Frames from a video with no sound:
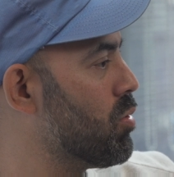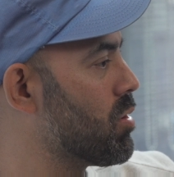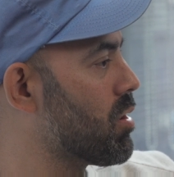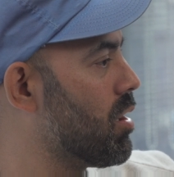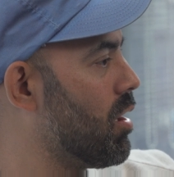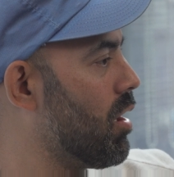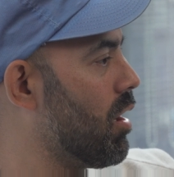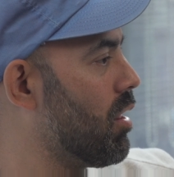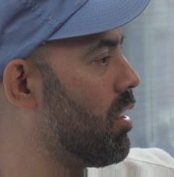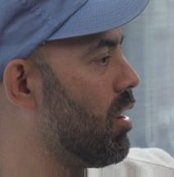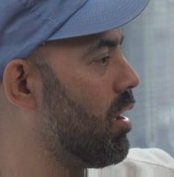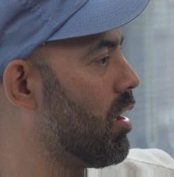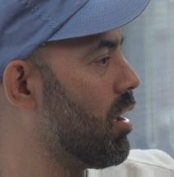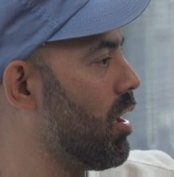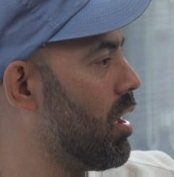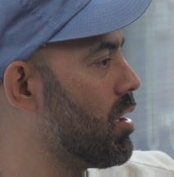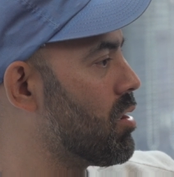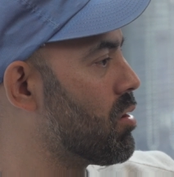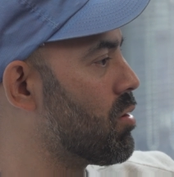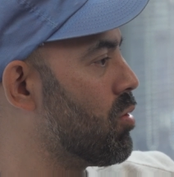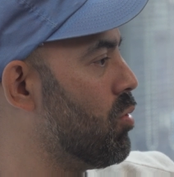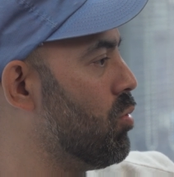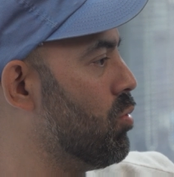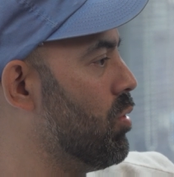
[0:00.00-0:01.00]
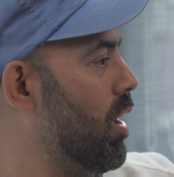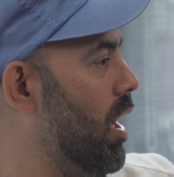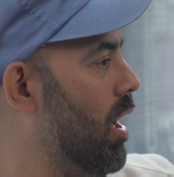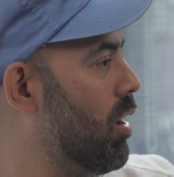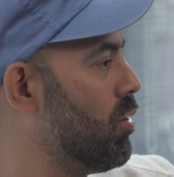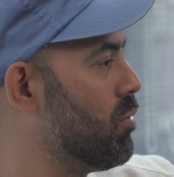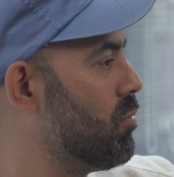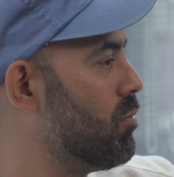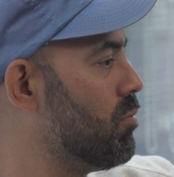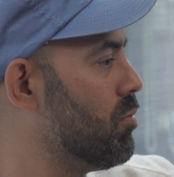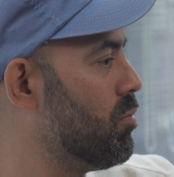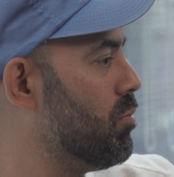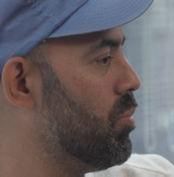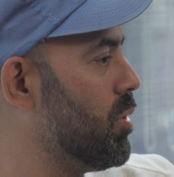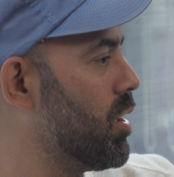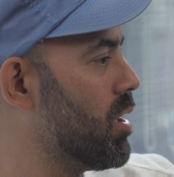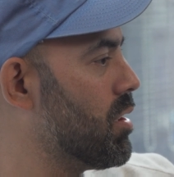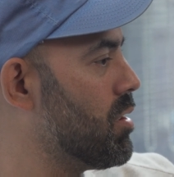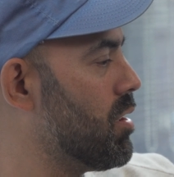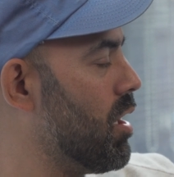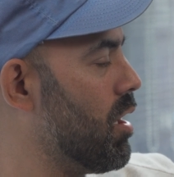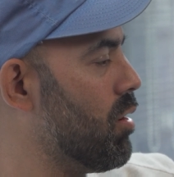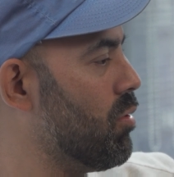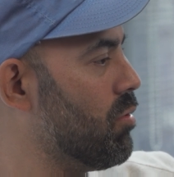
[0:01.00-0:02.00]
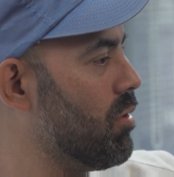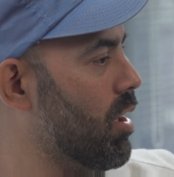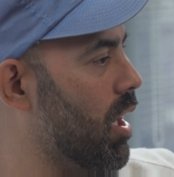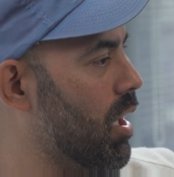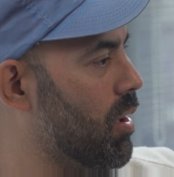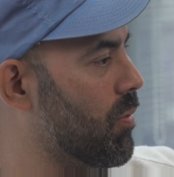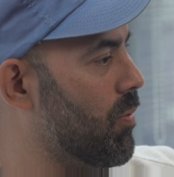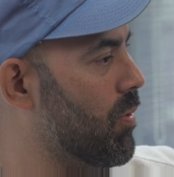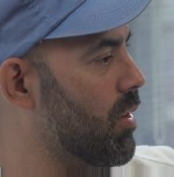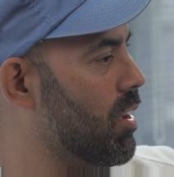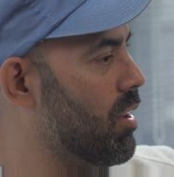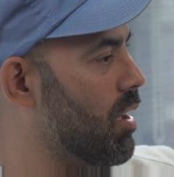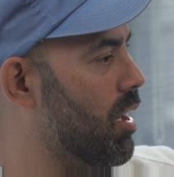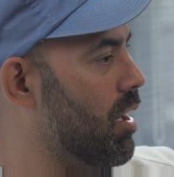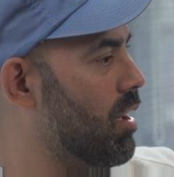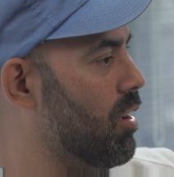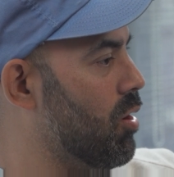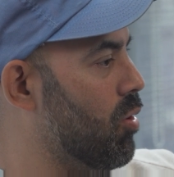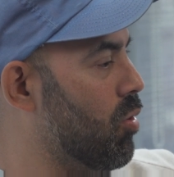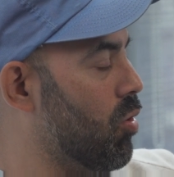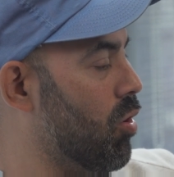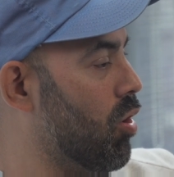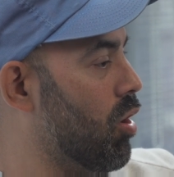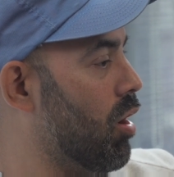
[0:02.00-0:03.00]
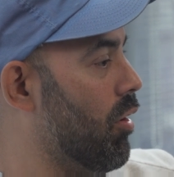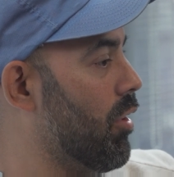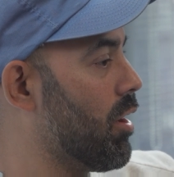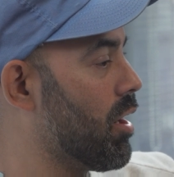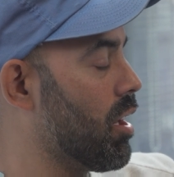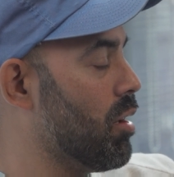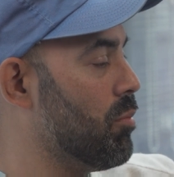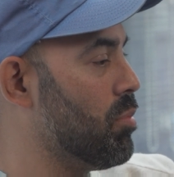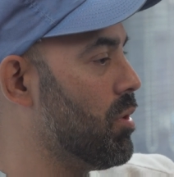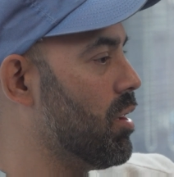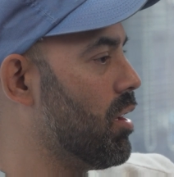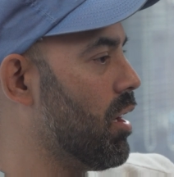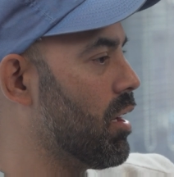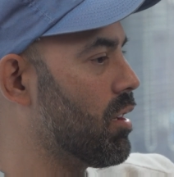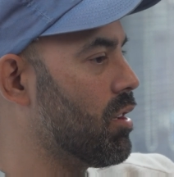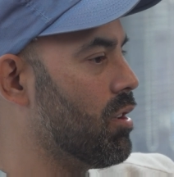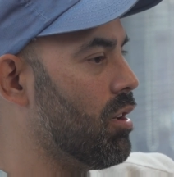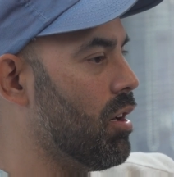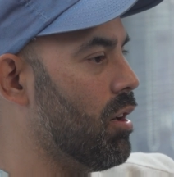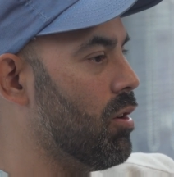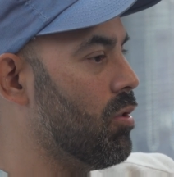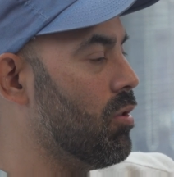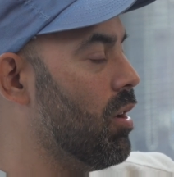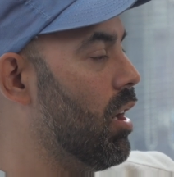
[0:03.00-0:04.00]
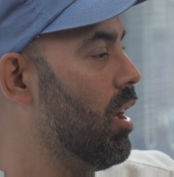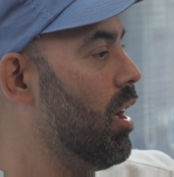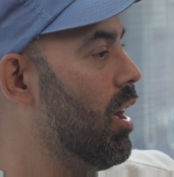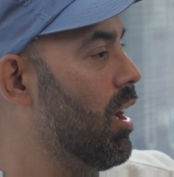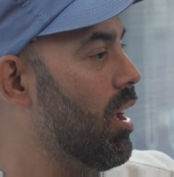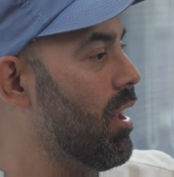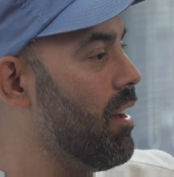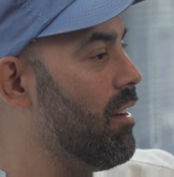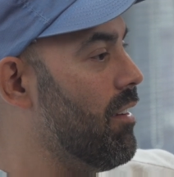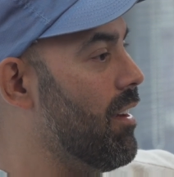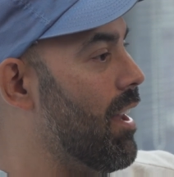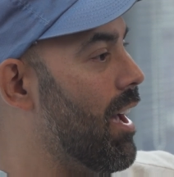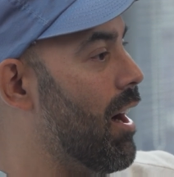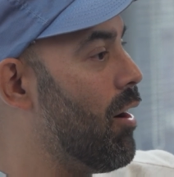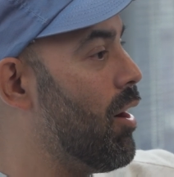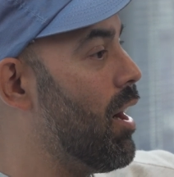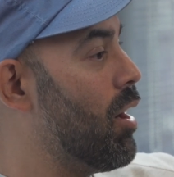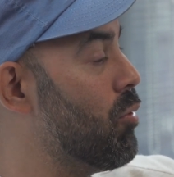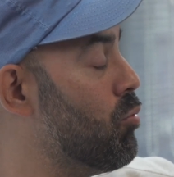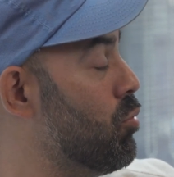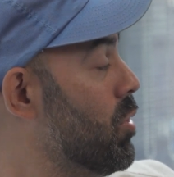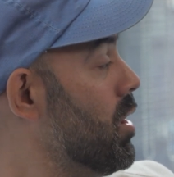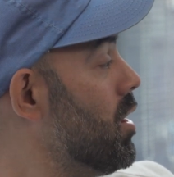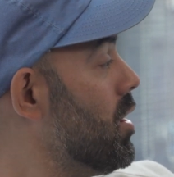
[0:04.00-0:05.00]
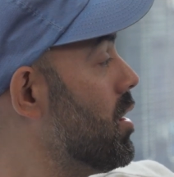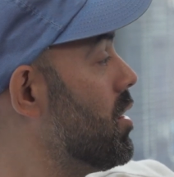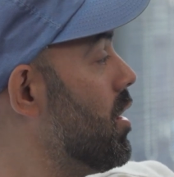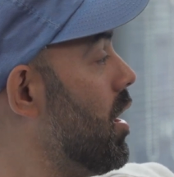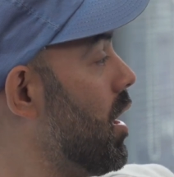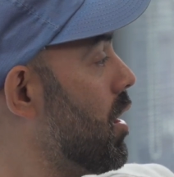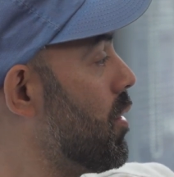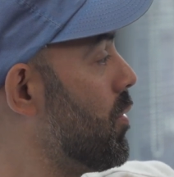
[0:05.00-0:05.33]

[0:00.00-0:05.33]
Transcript: going to think I sold out because they don't like Fila, or are they going to be like, yo, now I really like